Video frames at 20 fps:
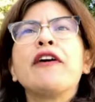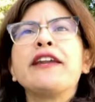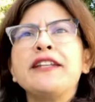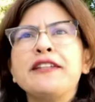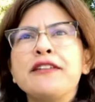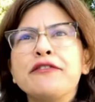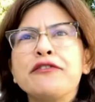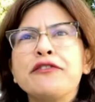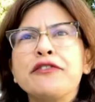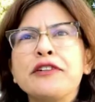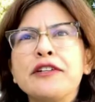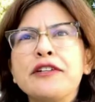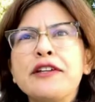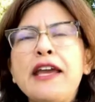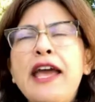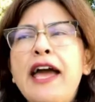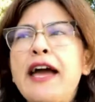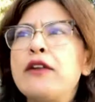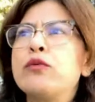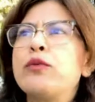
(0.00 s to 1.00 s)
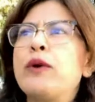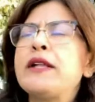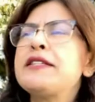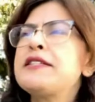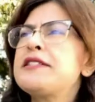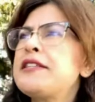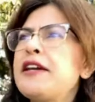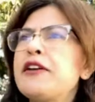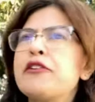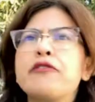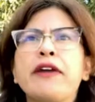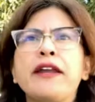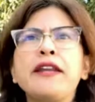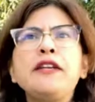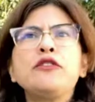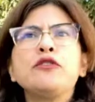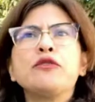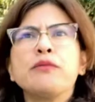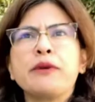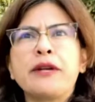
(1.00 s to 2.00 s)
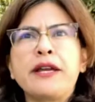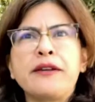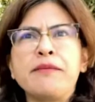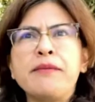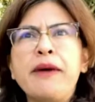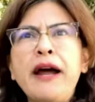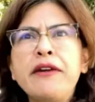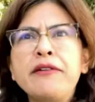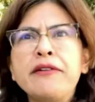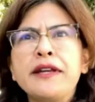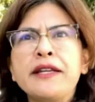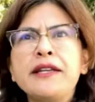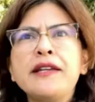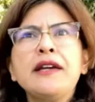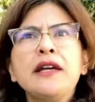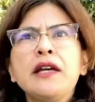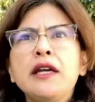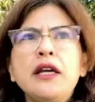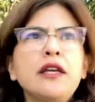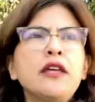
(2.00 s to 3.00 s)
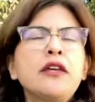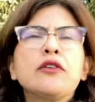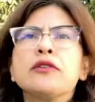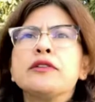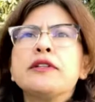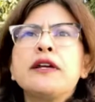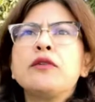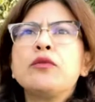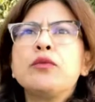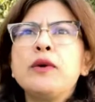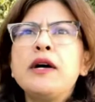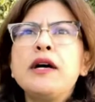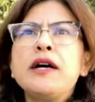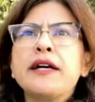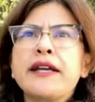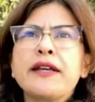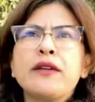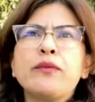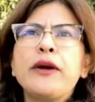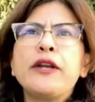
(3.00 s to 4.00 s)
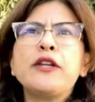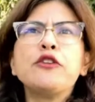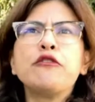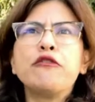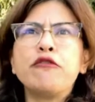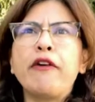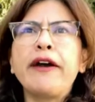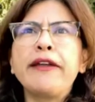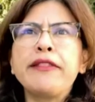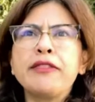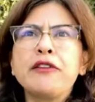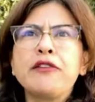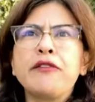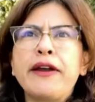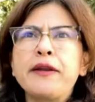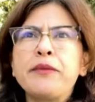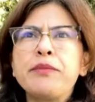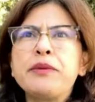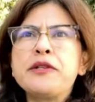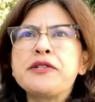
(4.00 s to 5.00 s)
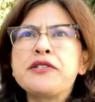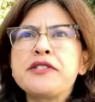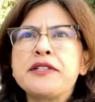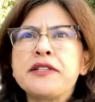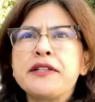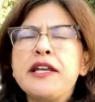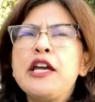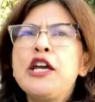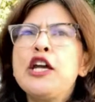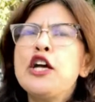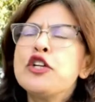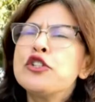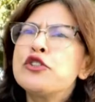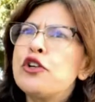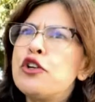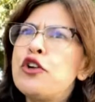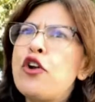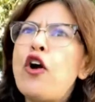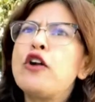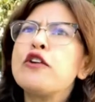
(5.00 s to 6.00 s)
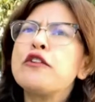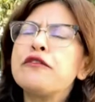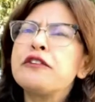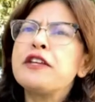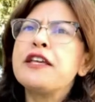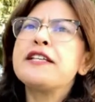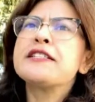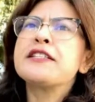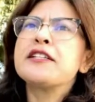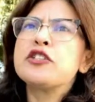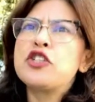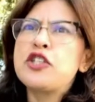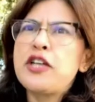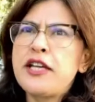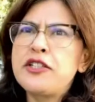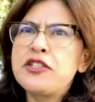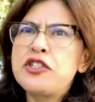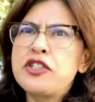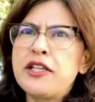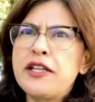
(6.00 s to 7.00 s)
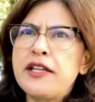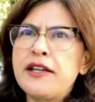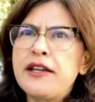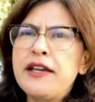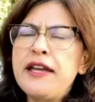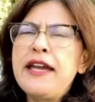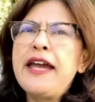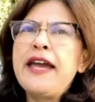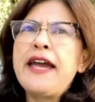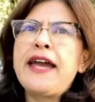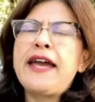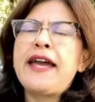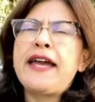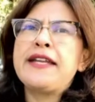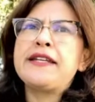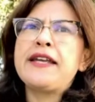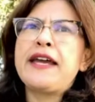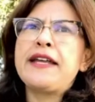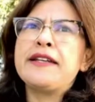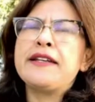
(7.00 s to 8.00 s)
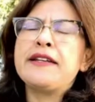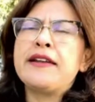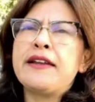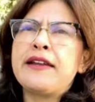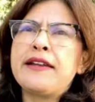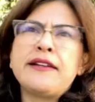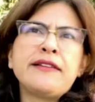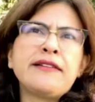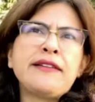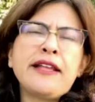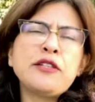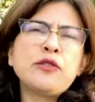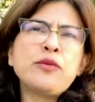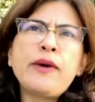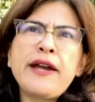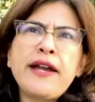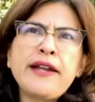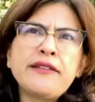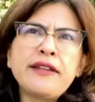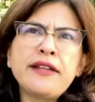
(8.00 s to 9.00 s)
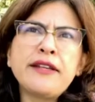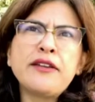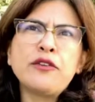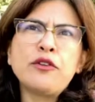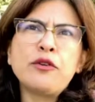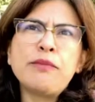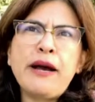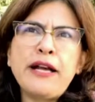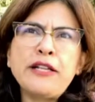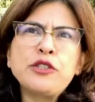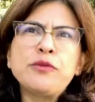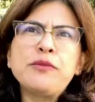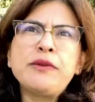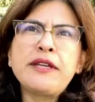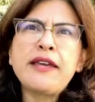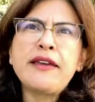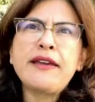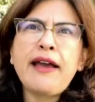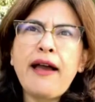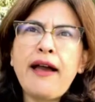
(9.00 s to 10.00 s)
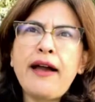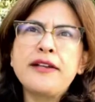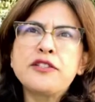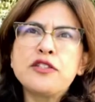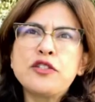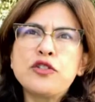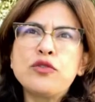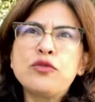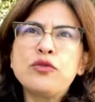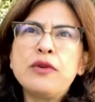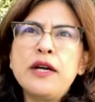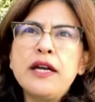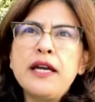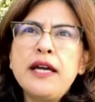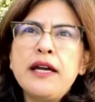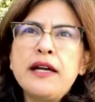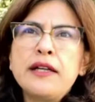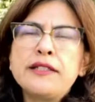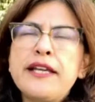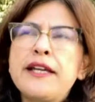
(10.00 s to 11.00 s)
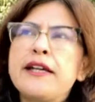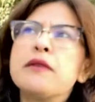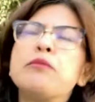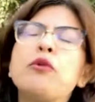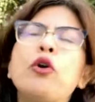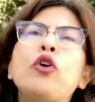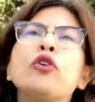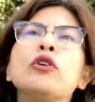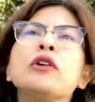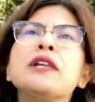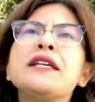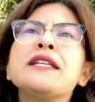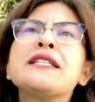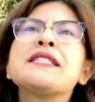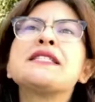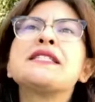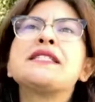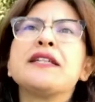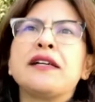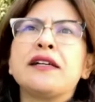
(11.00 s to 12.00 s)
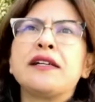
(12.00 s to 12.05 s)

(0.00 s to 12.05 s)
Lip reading: different. And once they're ready to get married, they're at work, and where do you find the right person? So a lot of things are changing, and that's why I think matchmaking has to take a more holistic